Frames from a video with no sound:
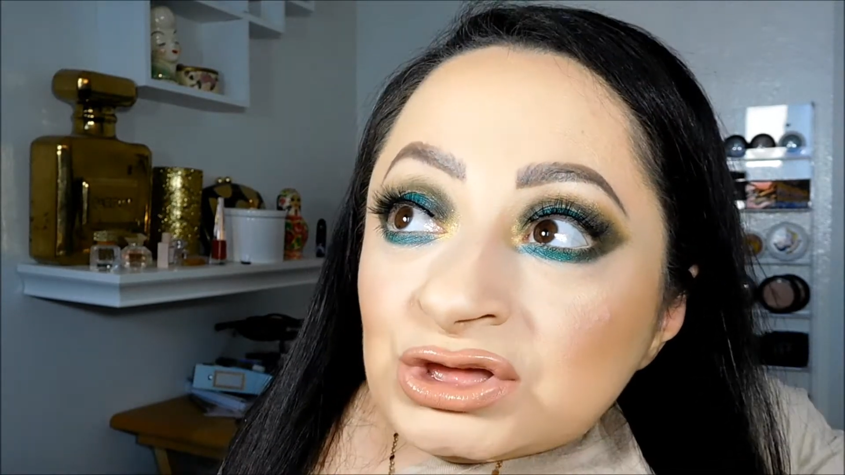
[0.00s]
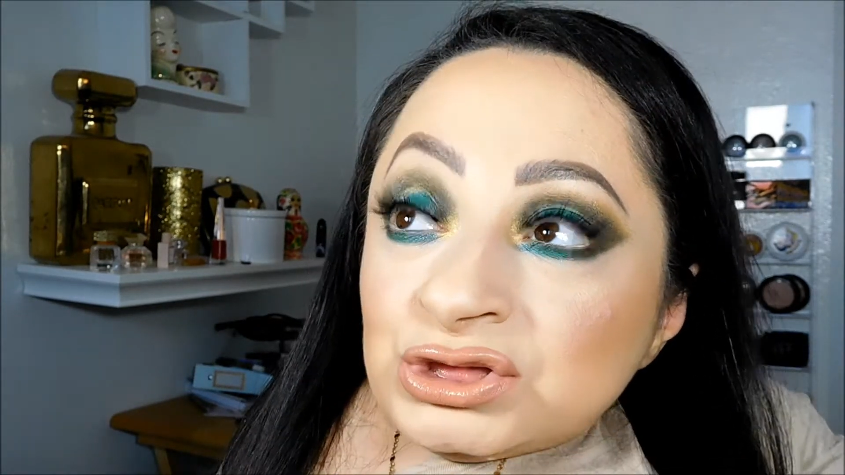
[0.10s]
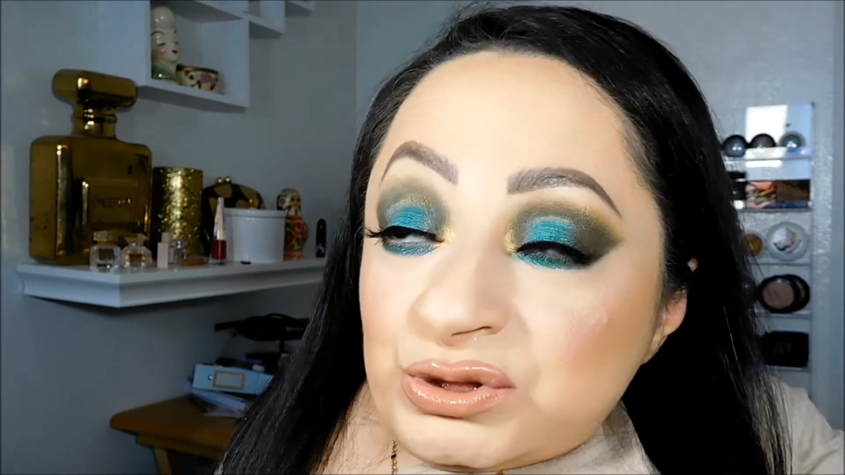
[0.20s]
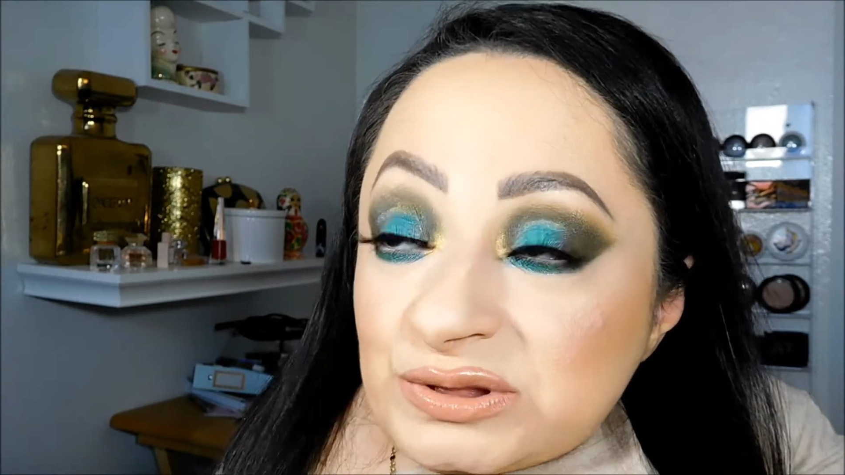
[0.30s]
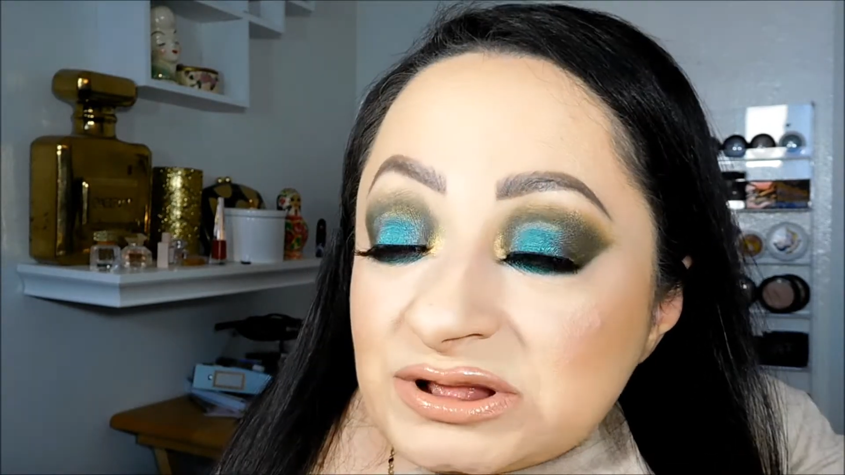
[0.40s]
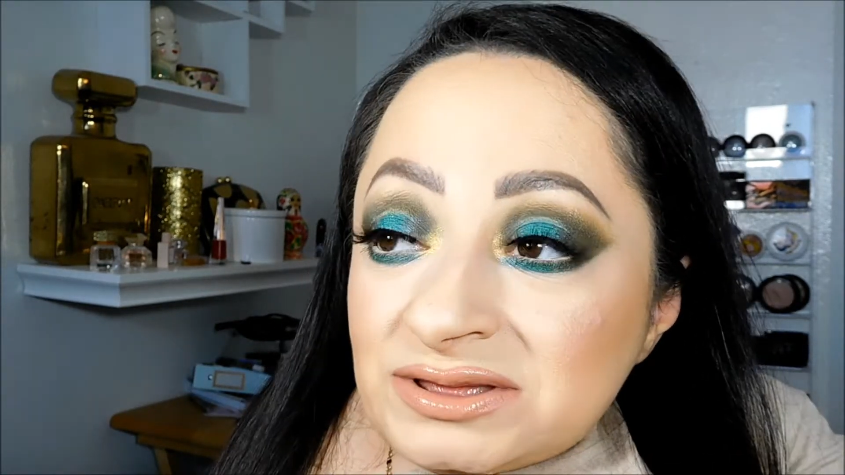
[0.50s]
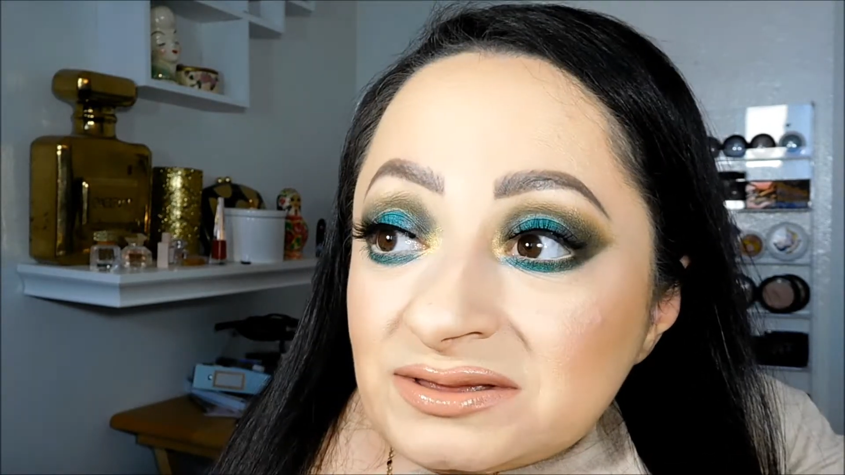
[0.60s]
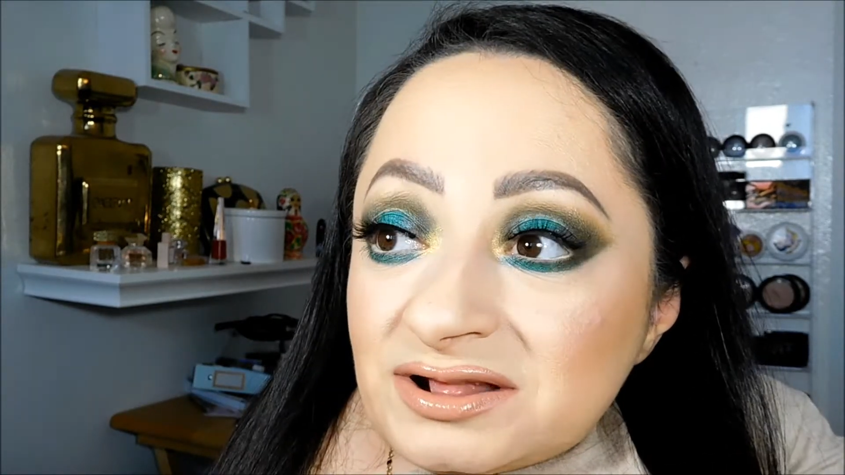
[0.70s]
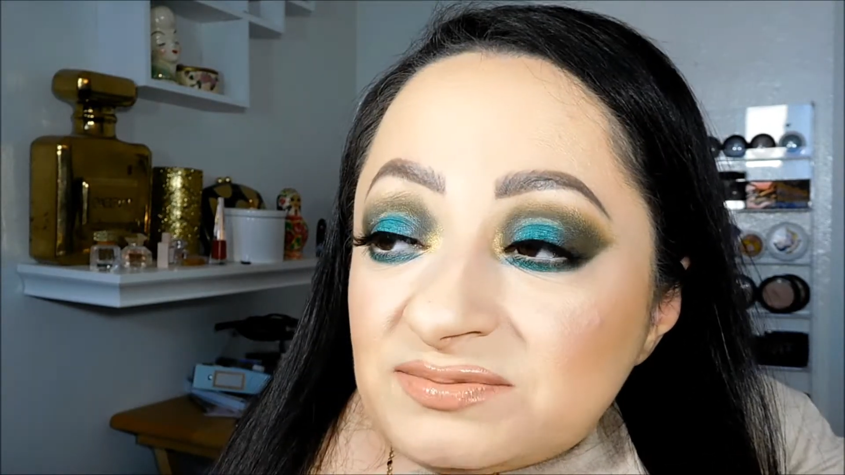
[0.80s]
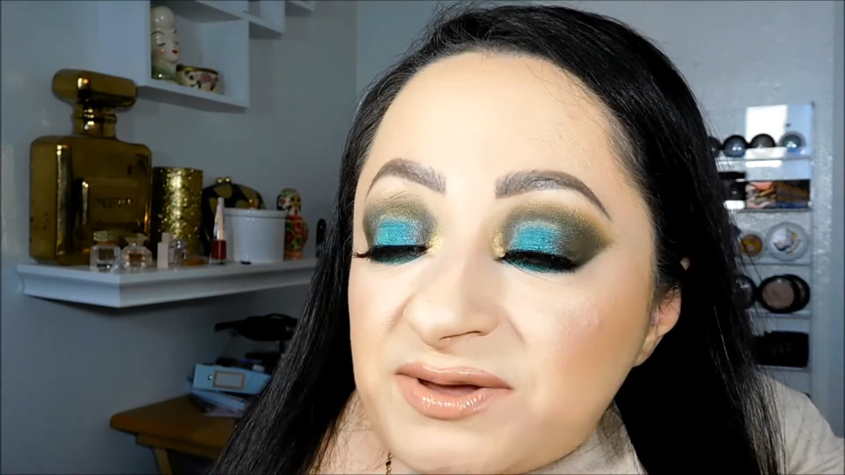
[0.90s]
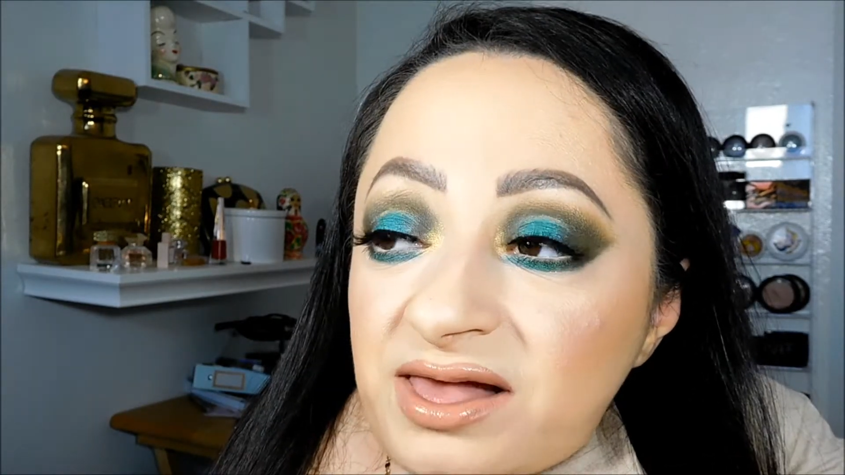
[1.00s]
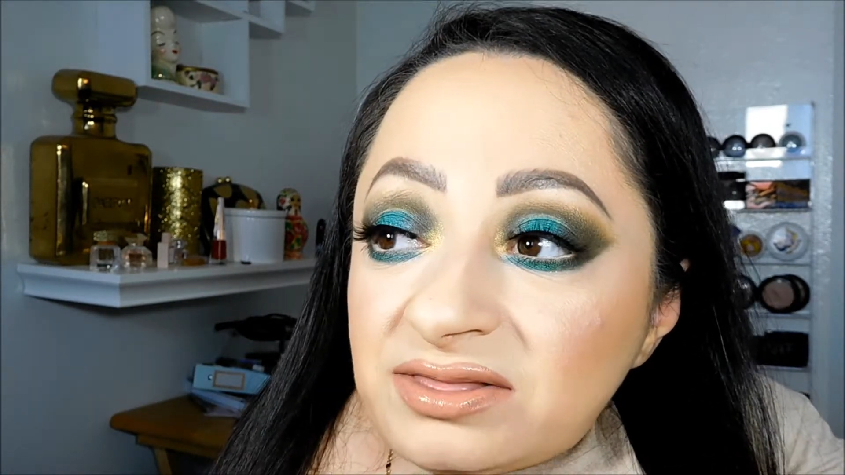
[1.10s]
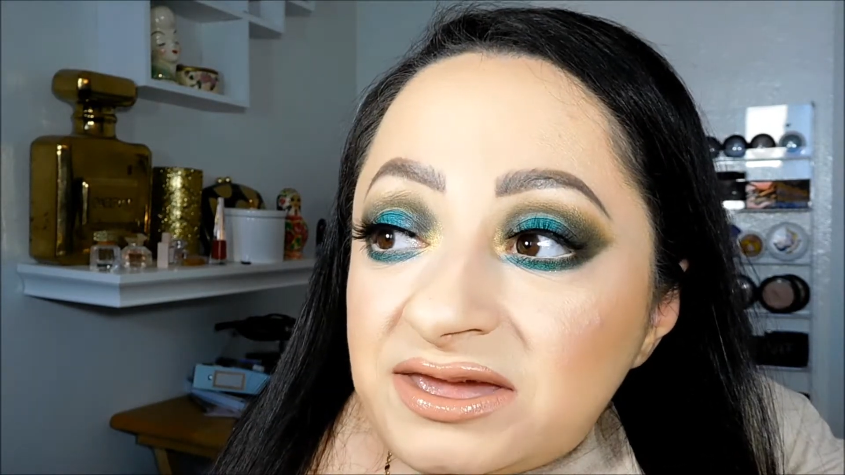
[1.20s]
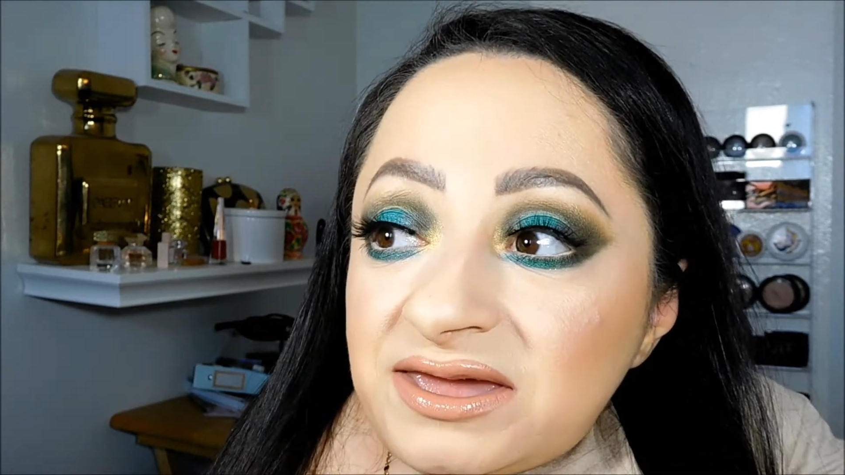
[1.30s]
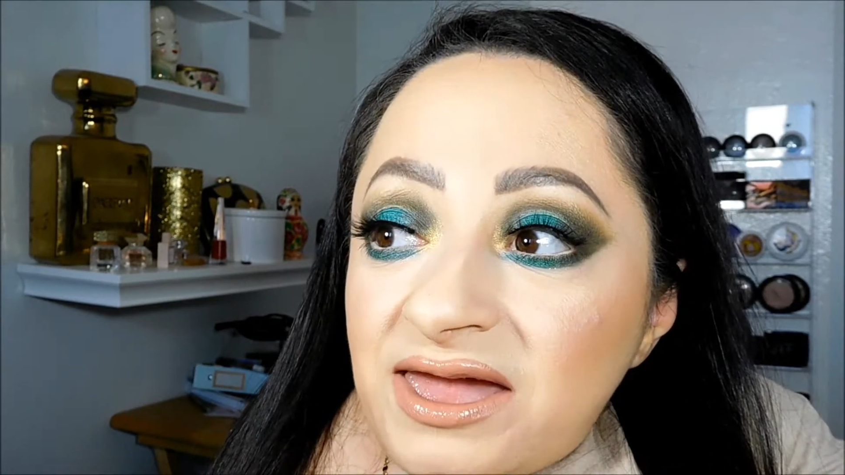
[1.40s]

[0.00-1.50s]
using this palette,